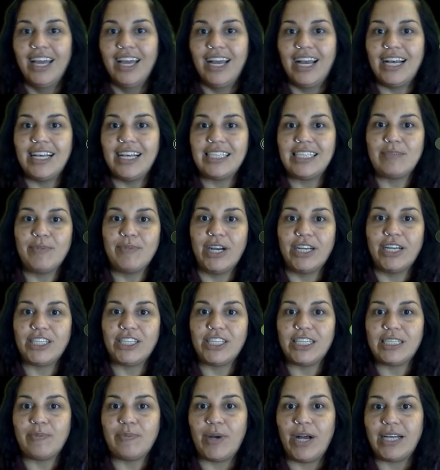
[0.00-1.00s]
as much
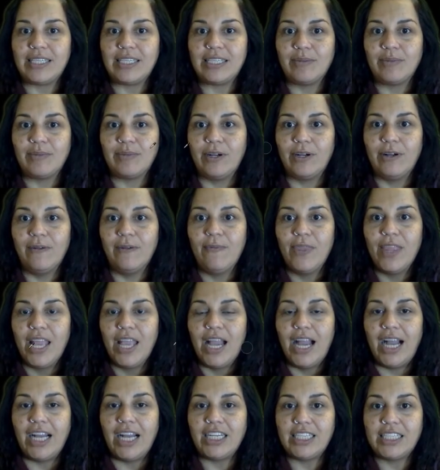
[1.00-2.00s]
as possible.
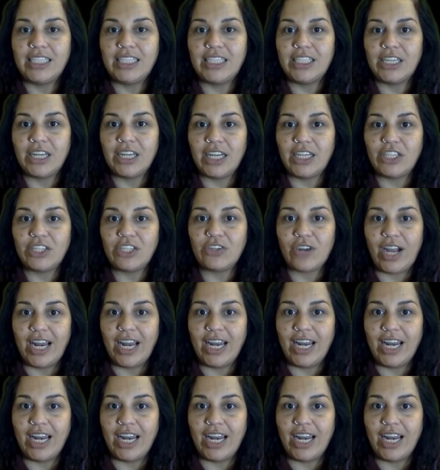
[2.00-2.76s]
I try